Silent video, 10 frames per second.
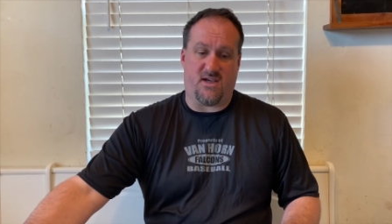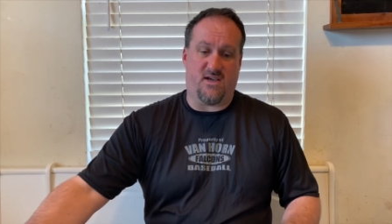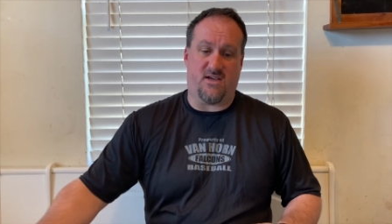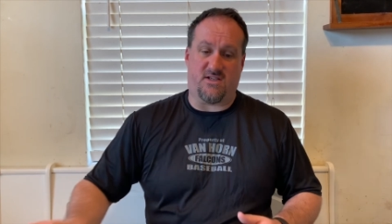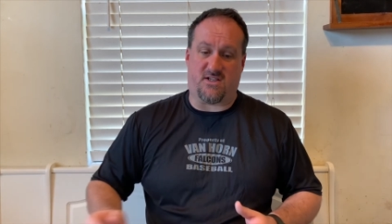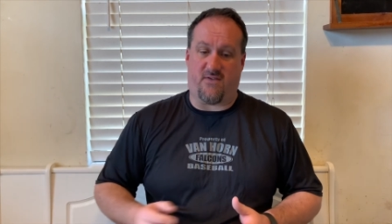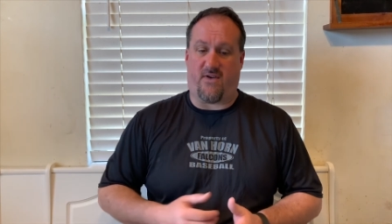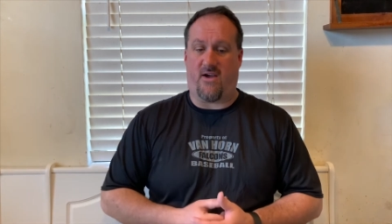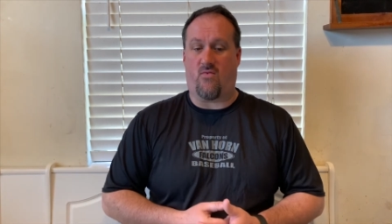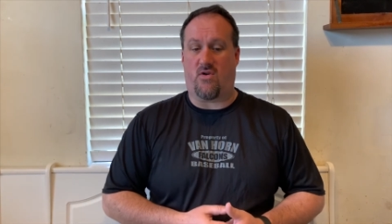is if
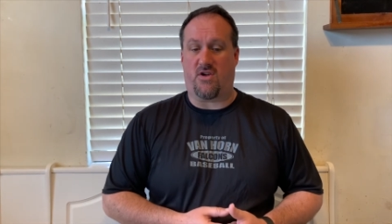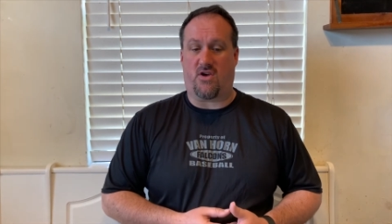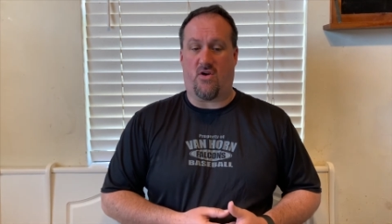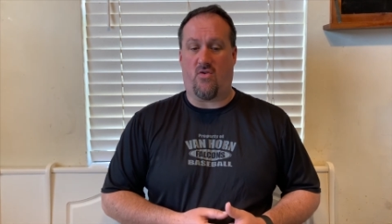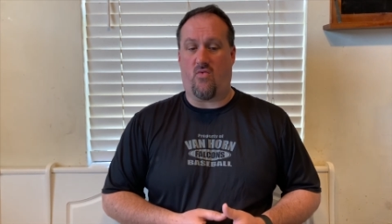I were to go